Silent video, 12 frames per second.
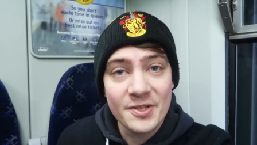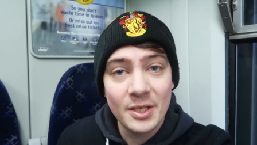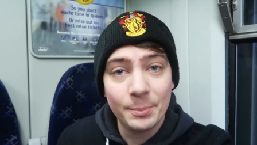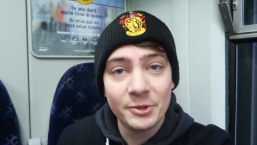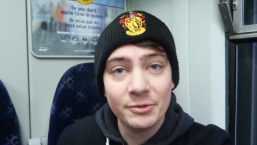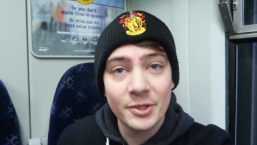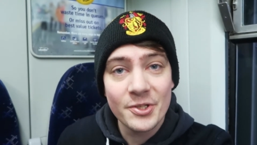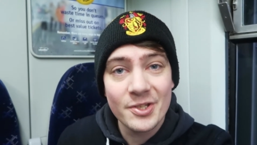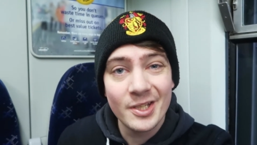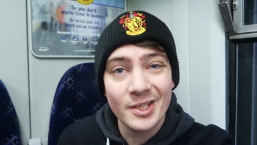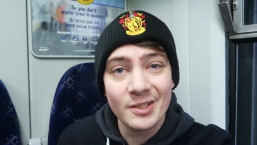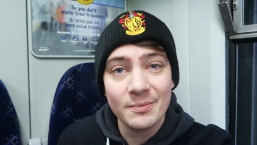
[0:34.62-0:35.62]
sample
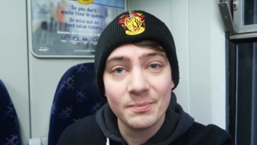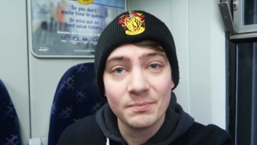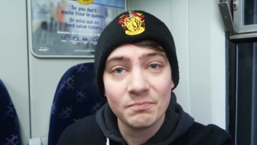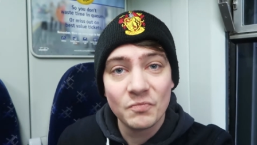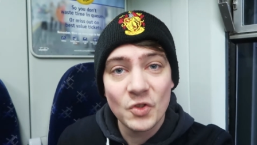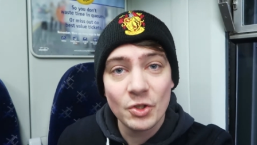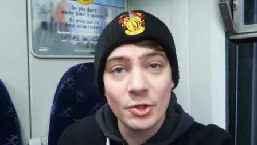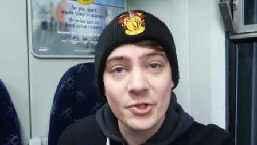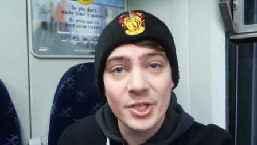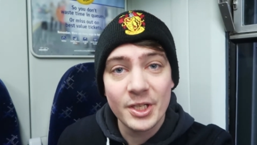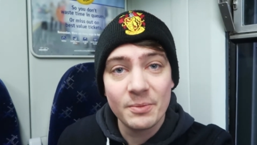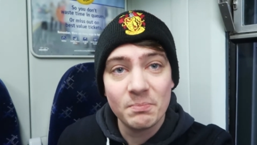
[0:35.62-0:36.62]
roasting,
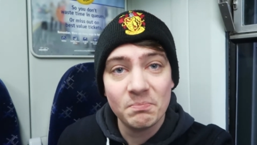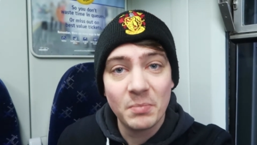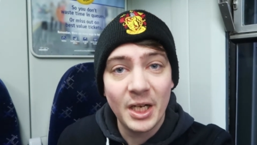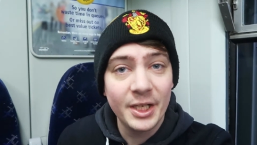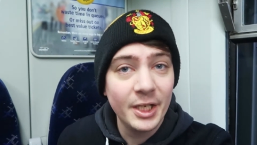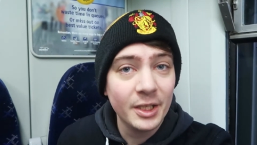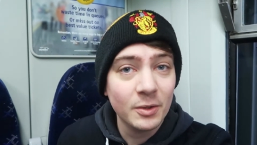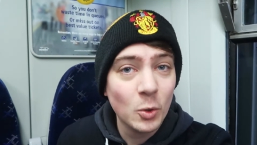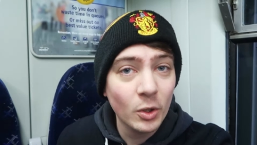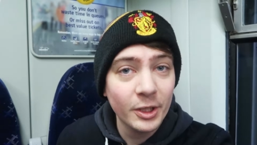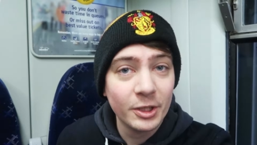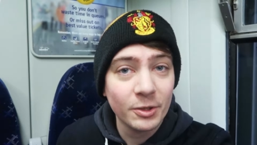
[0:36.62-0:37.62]
sourcing,
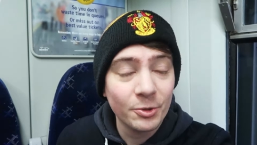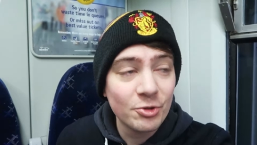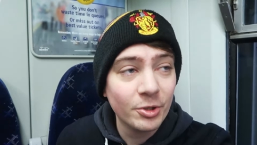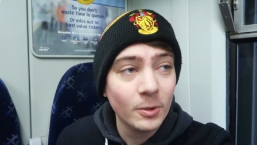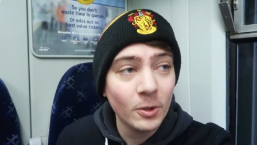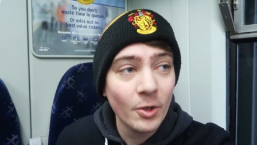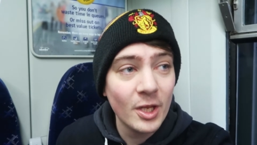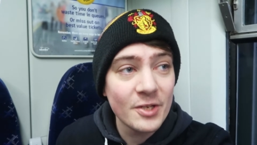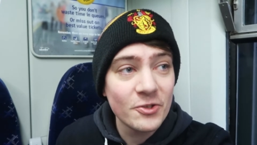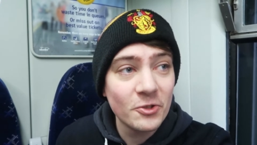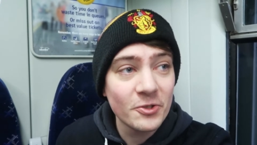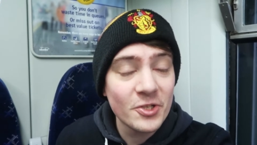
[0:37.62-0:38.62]
buying, quality control, all
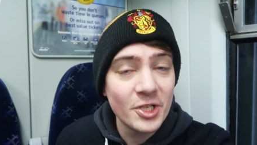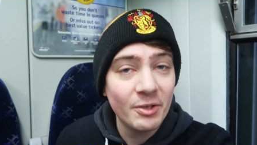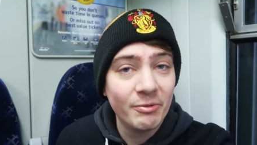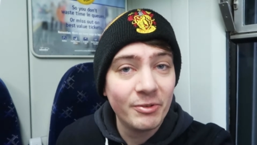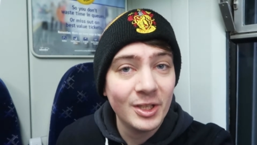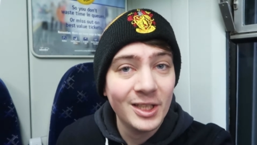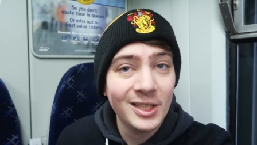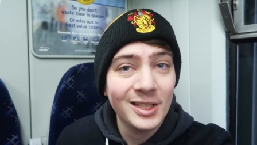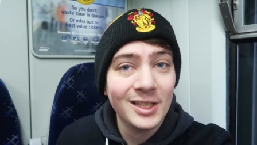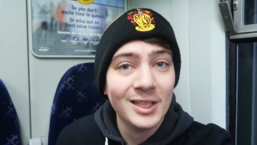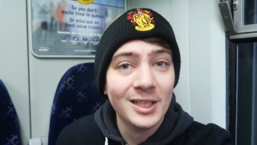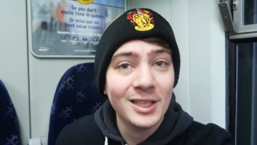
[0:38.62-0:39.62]
that sort of
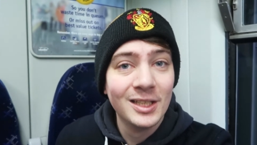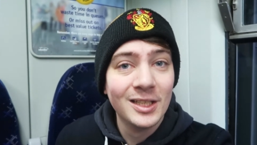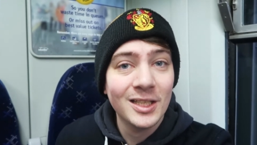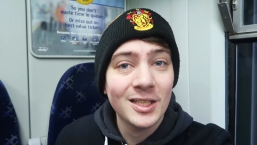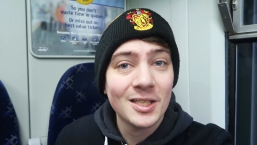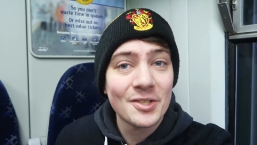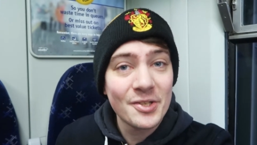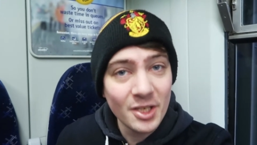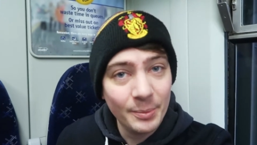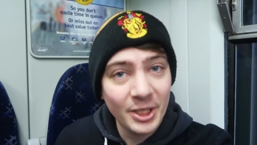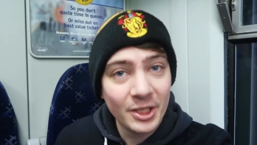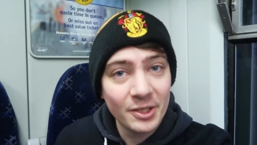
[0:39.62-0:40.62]
stuff. It's
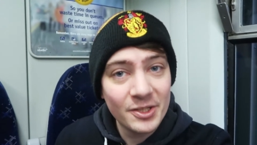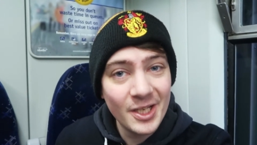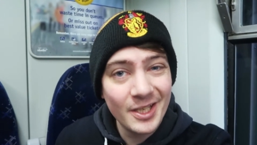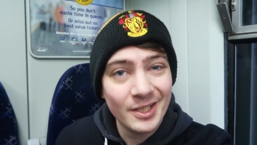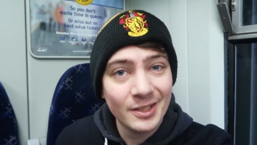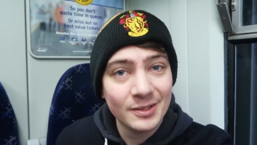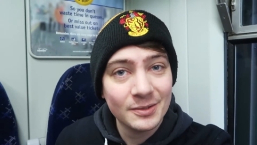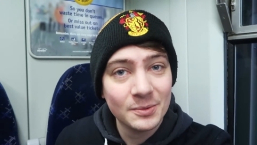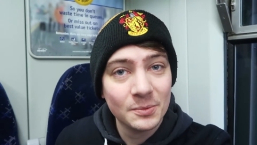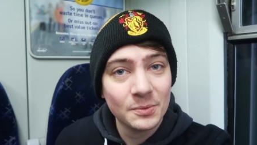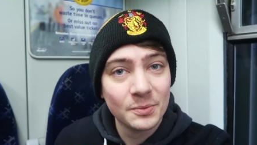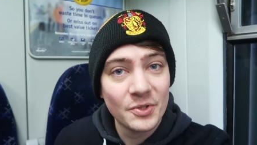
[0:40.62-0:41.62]
going to be a good day.
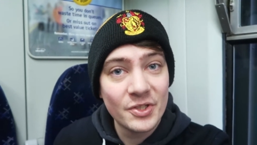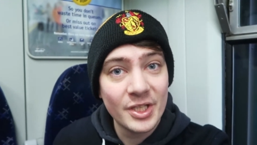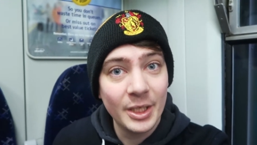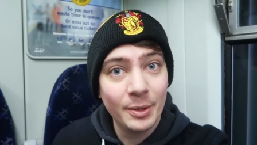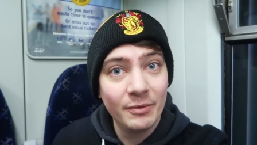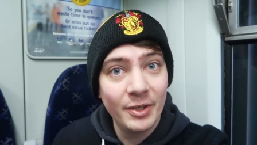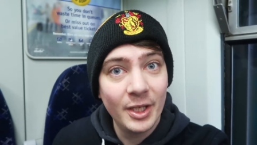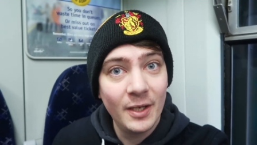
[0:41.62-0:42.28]
See you over